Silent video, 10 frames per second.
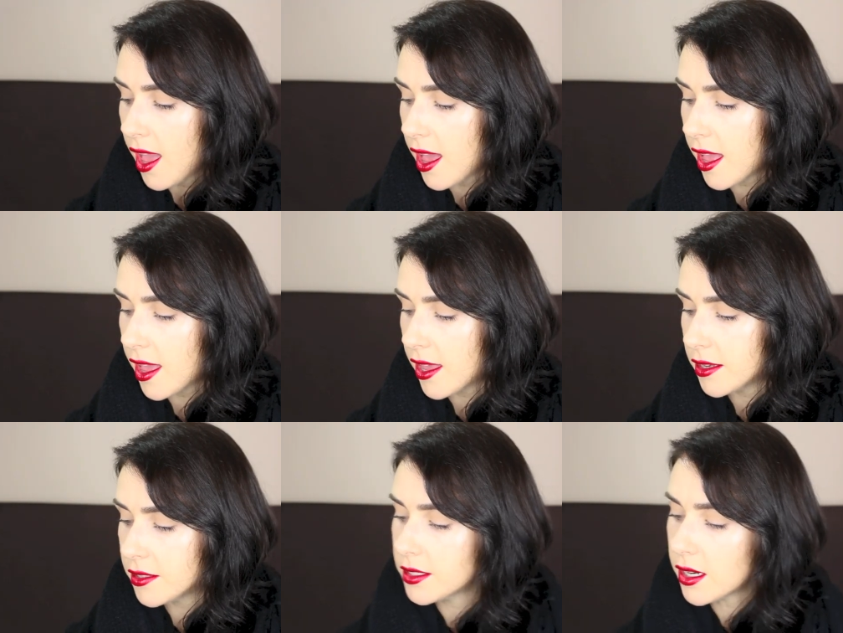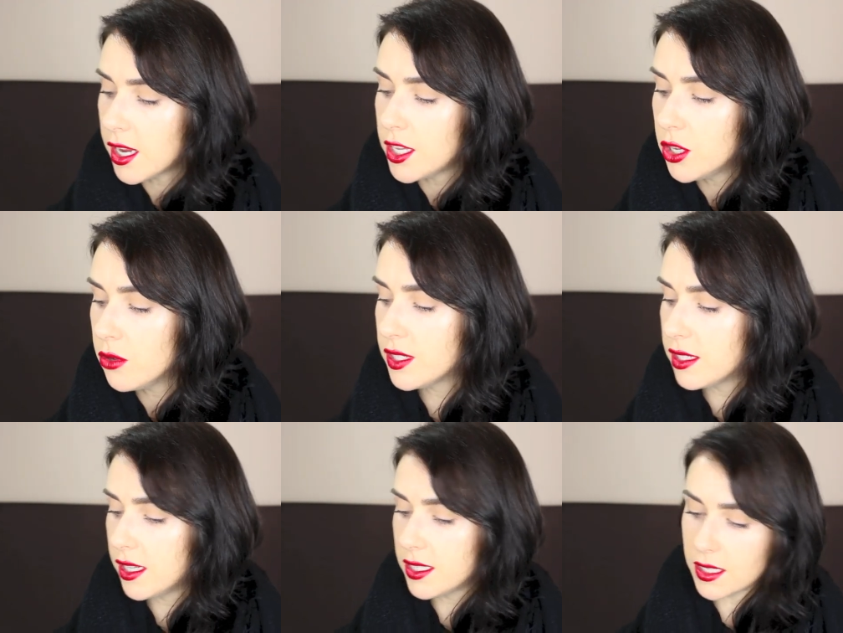And I
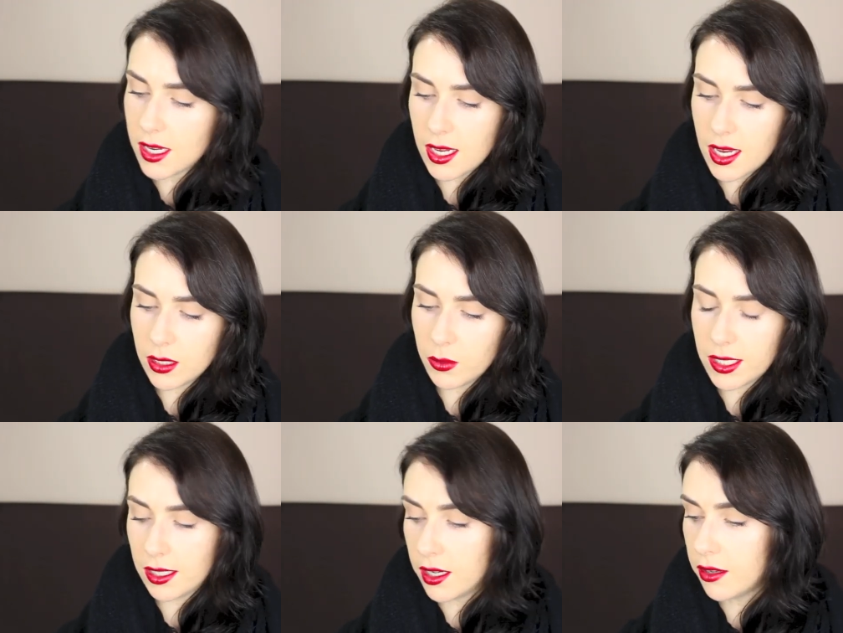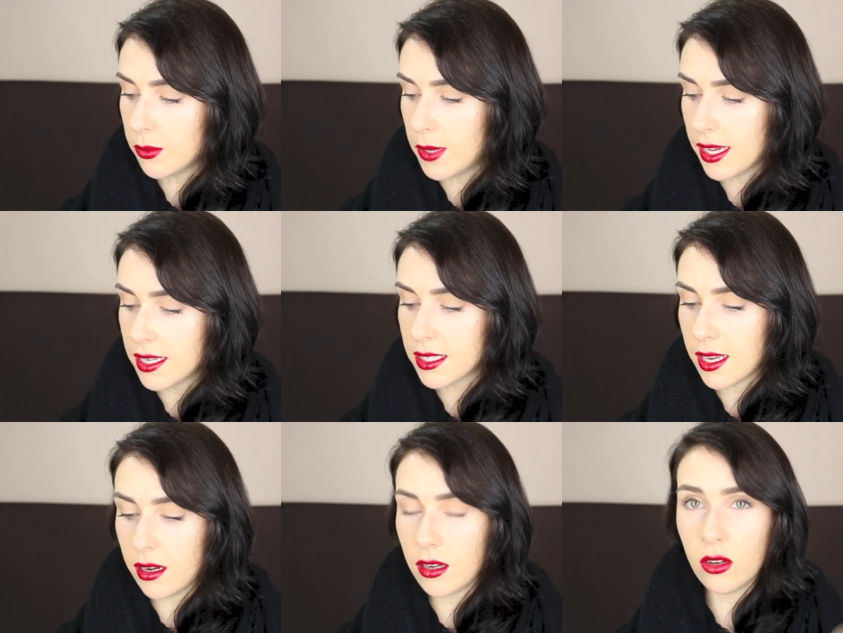used this guy at a wedding there at the weekend
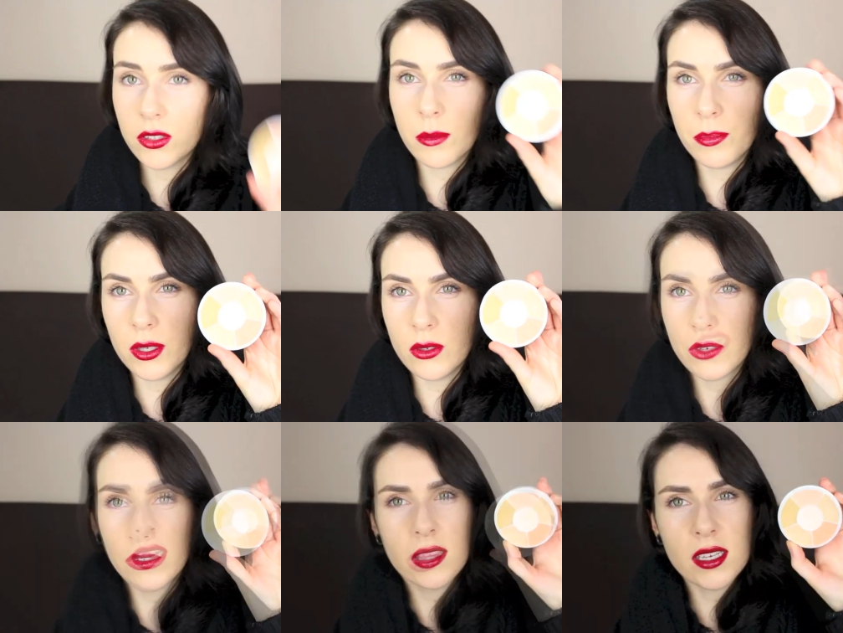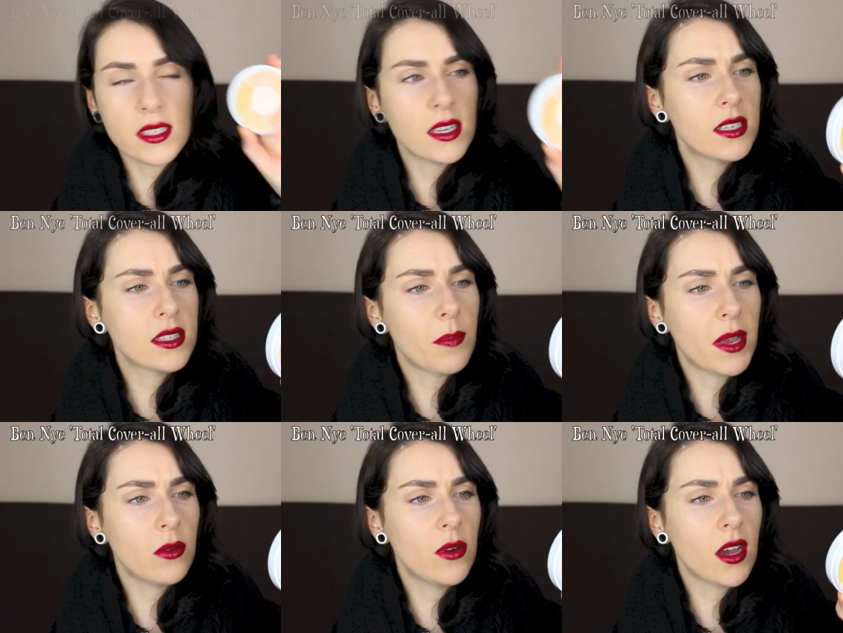and it looked beautiful. This is the
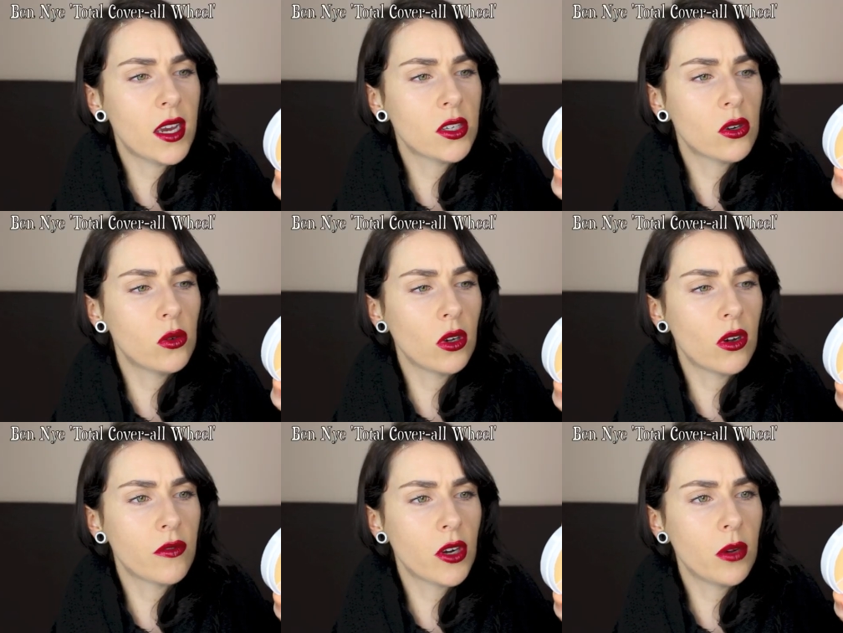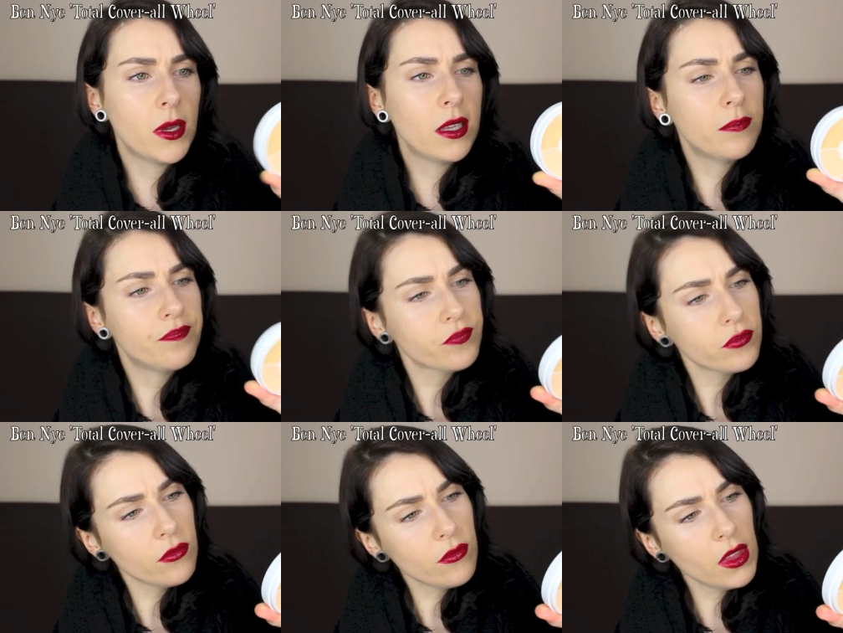Ben Nye Total Coverall Wheel.
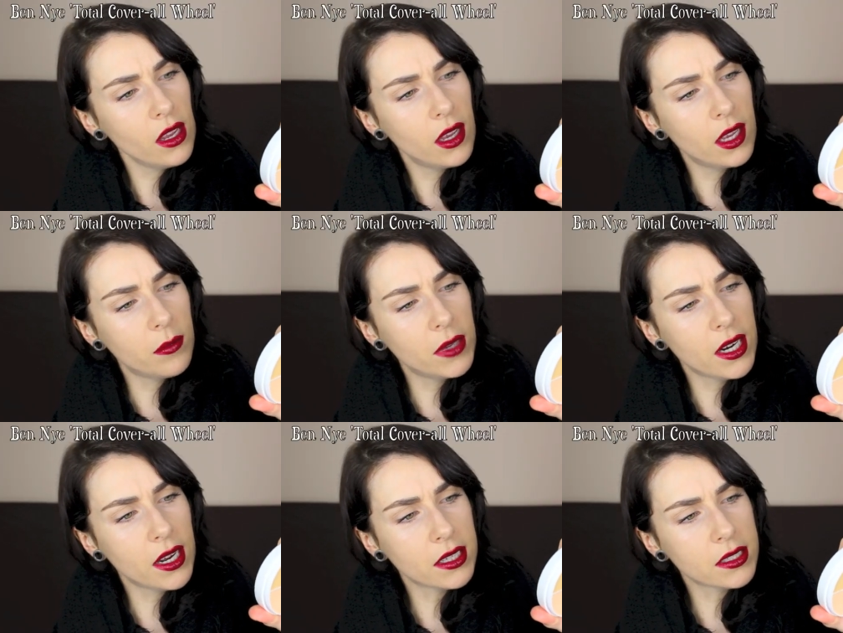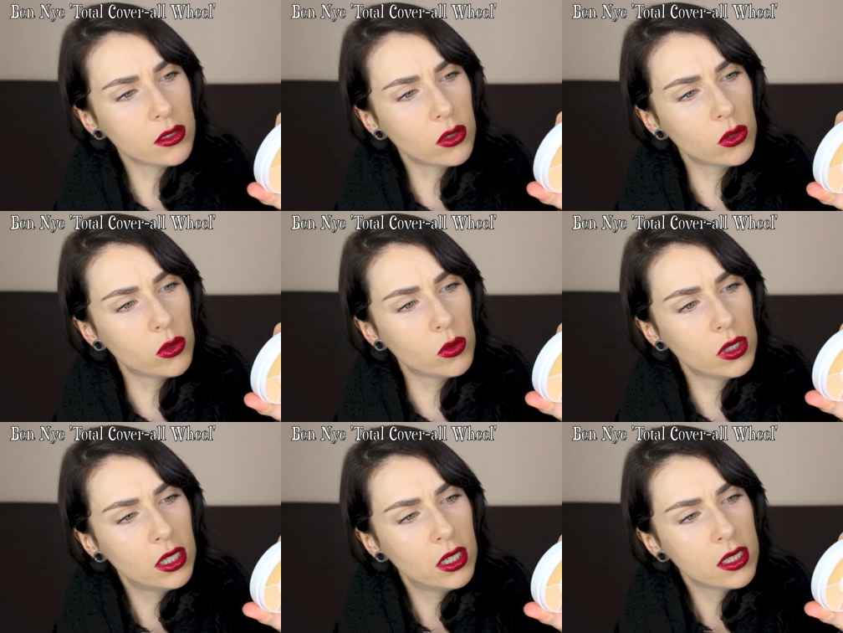It has
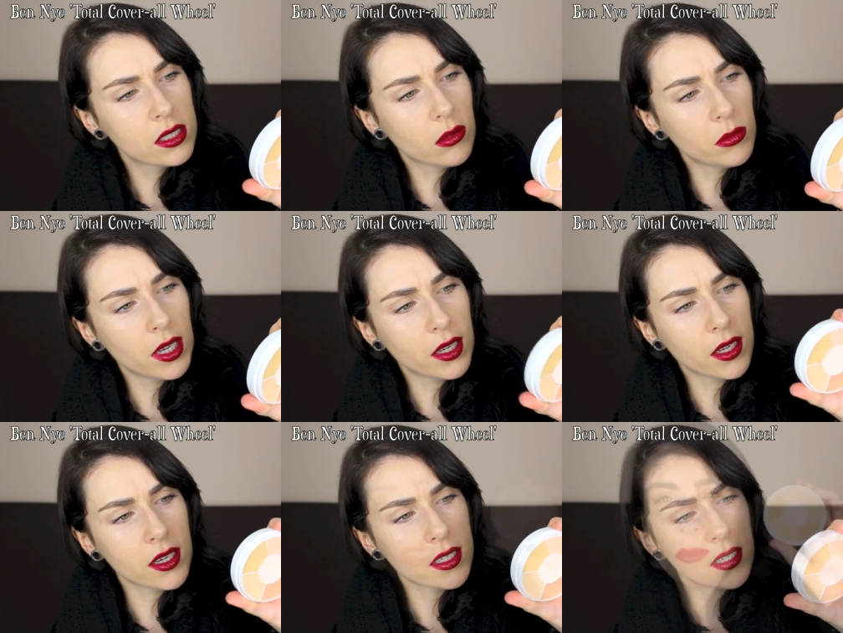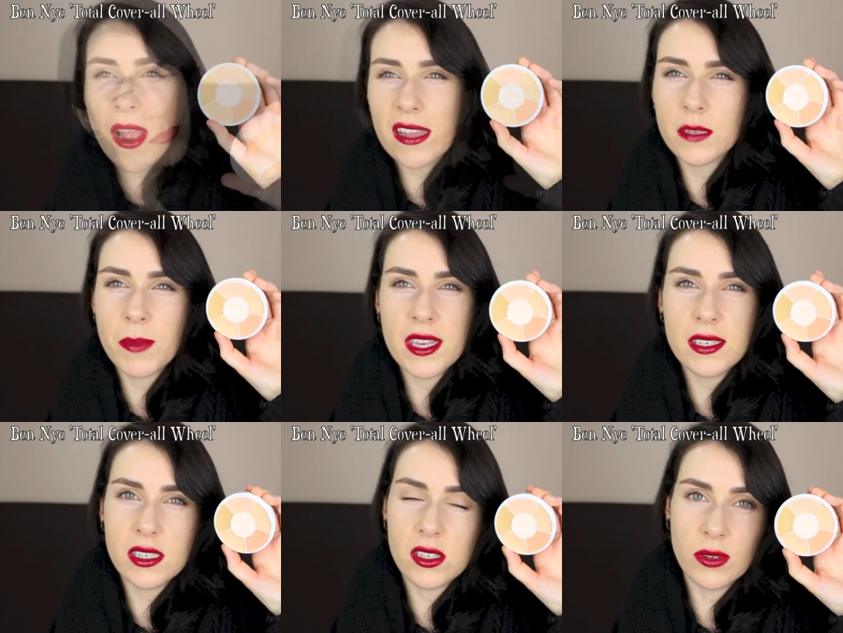no sunblock in it. It's wax
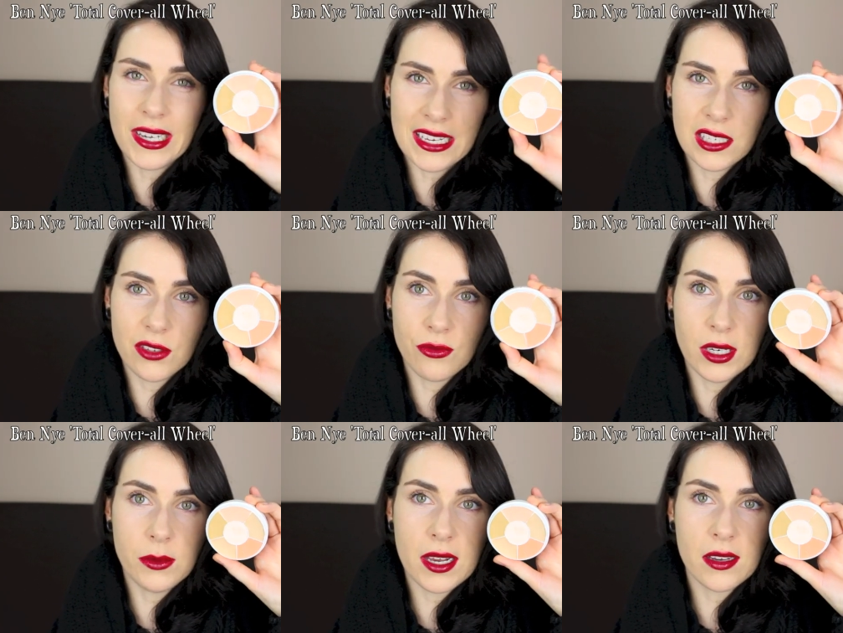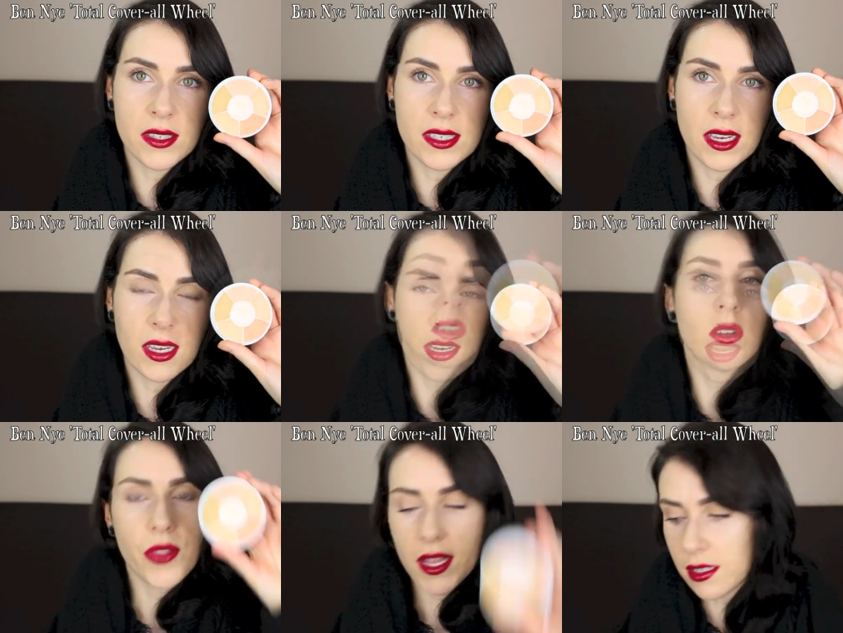based, so it lasts really well on the skin.
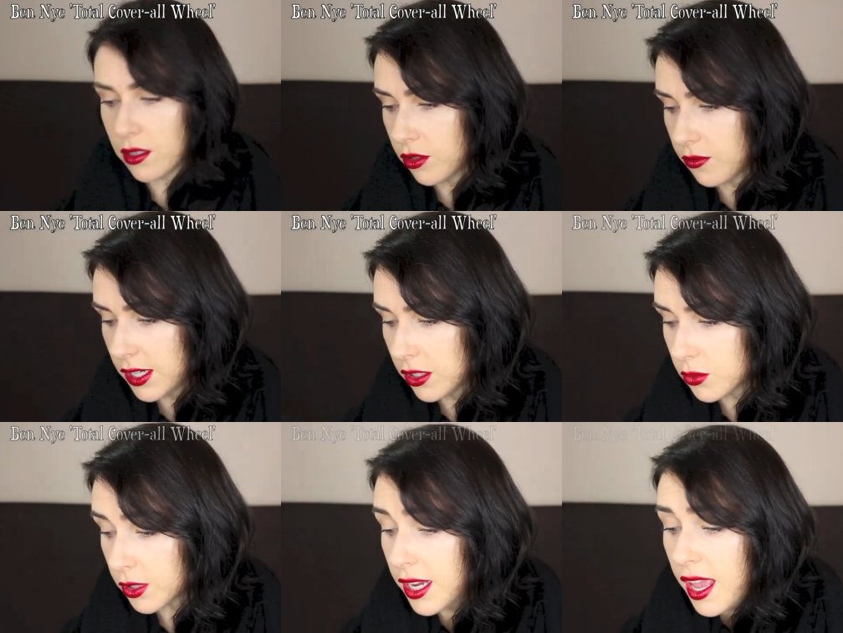So that's another really good one.